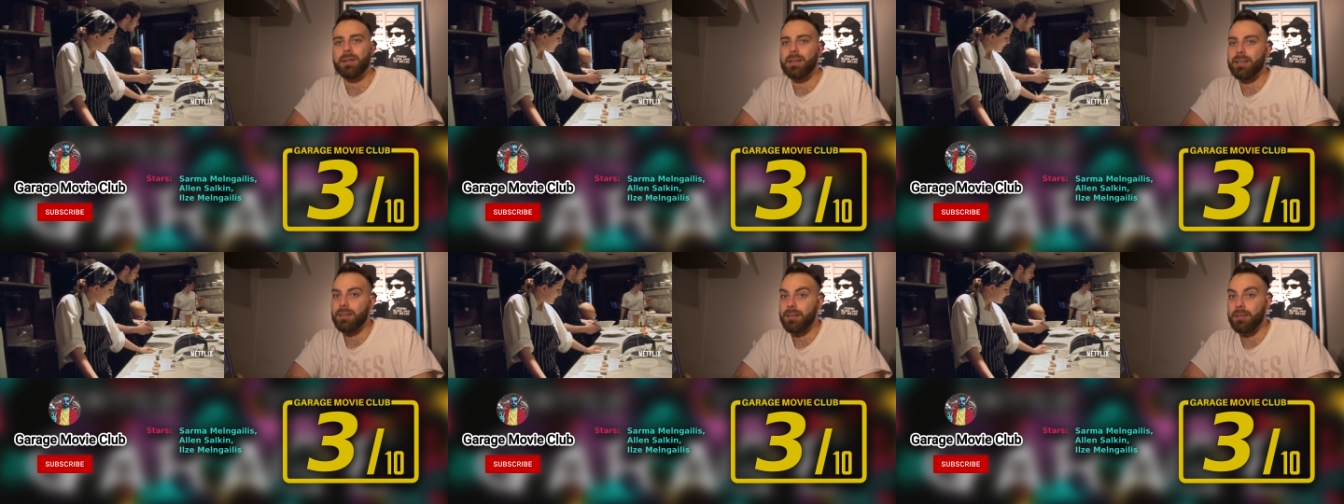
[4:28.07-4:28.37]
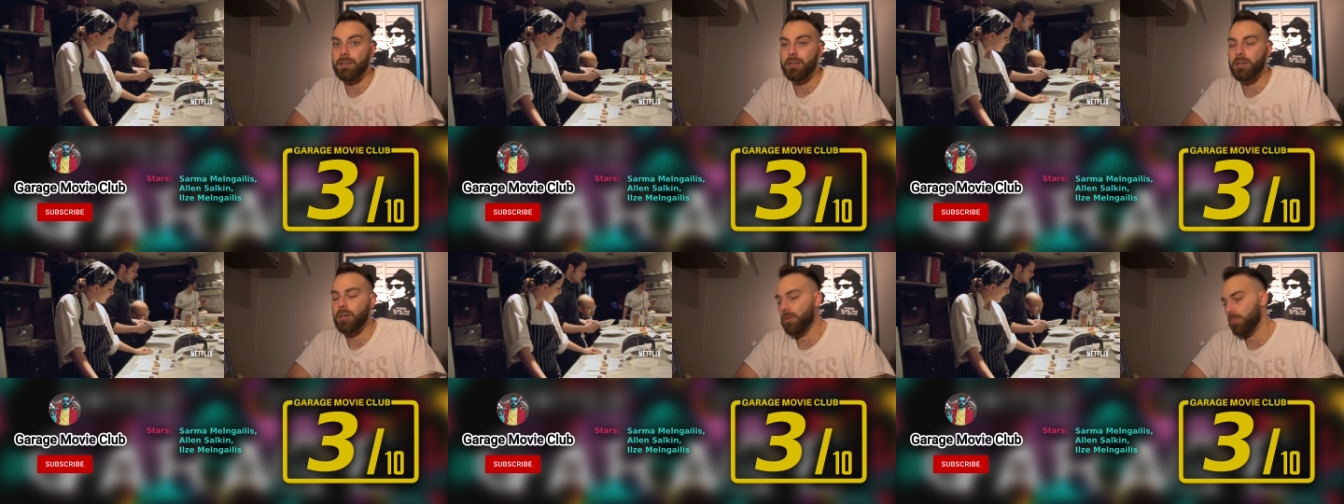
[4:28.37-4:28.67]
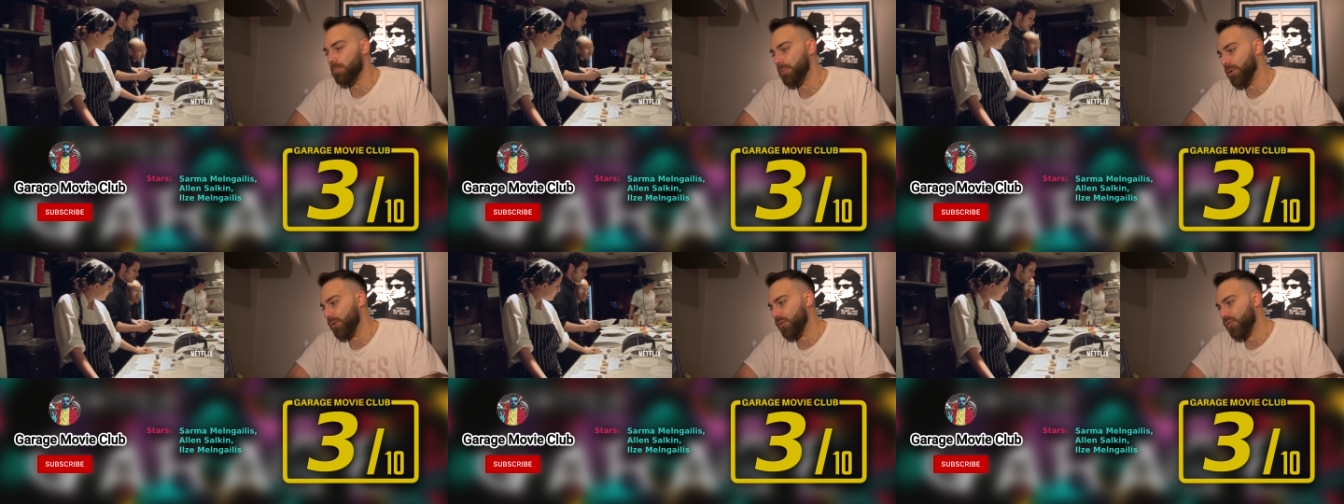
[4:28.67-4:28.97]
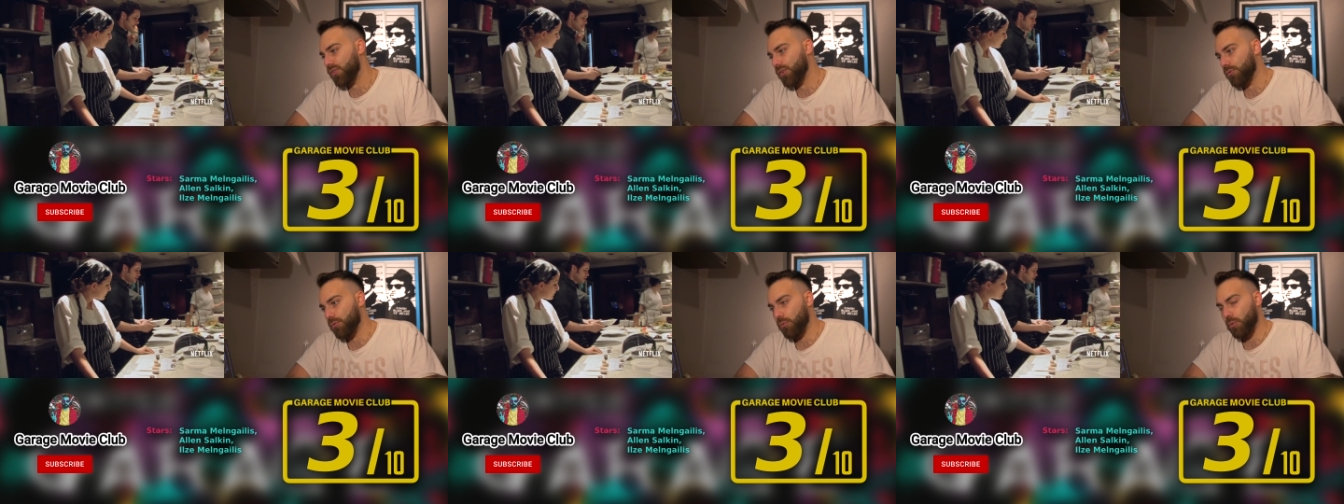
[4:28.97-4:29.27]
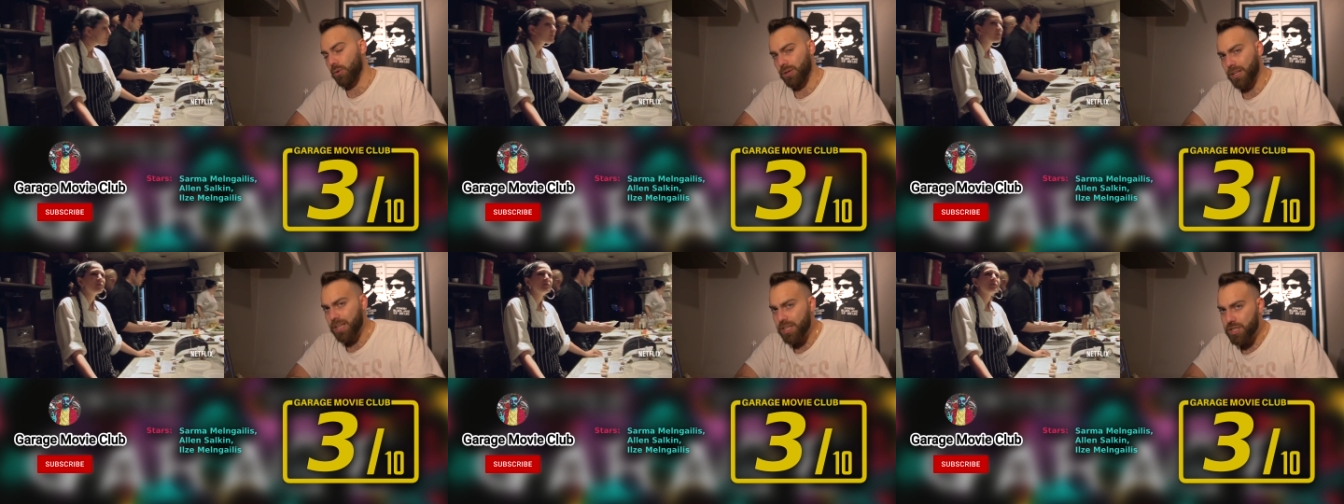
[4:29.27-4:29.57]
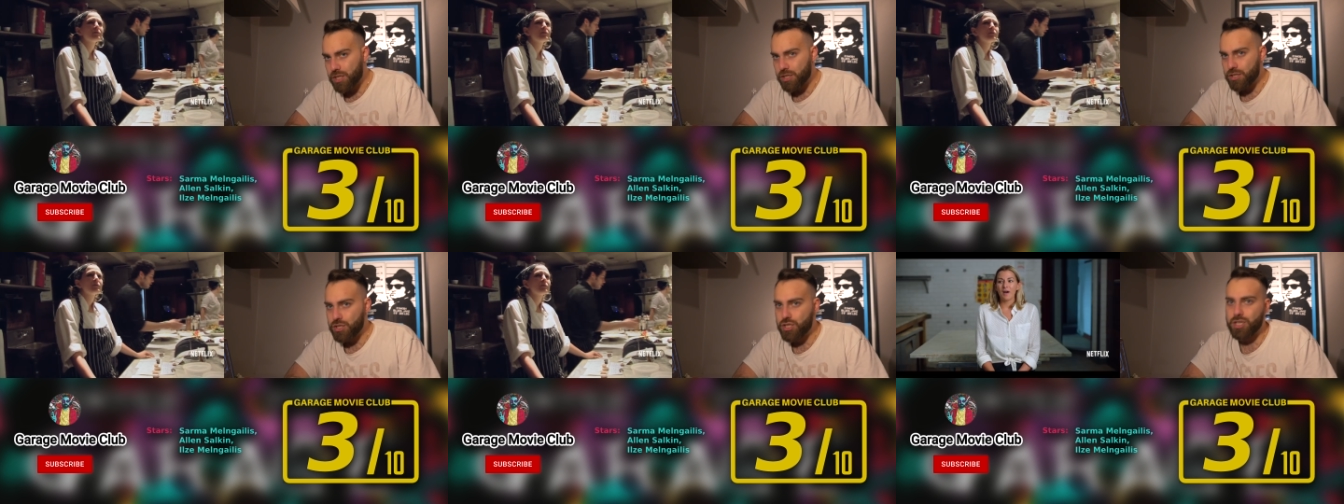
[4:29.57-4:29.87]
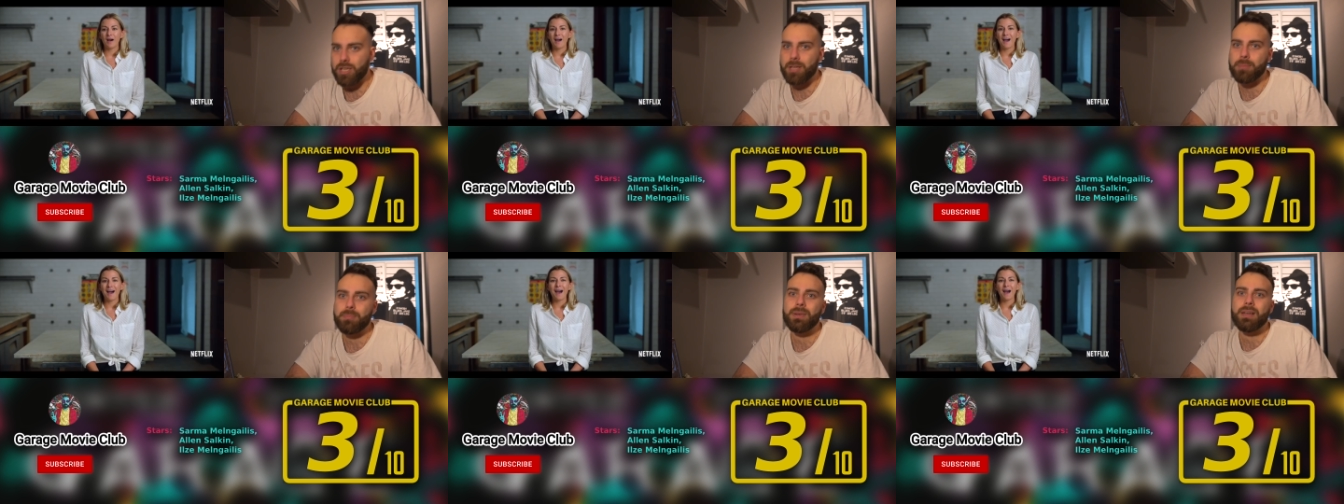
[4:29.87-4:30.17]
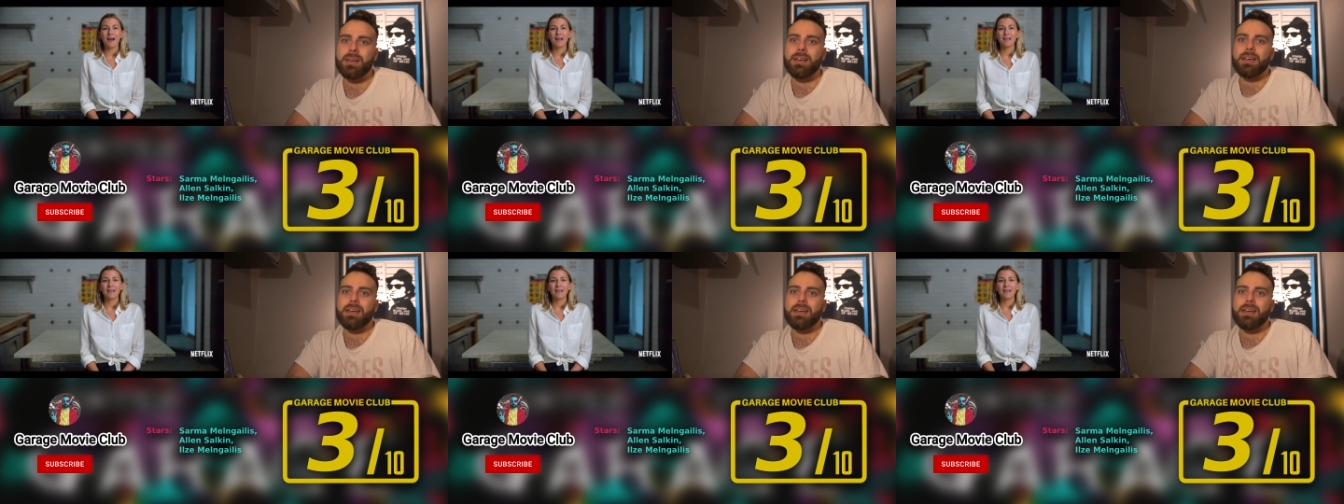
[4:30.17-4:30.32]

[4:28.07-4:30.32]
in an abusive relationship,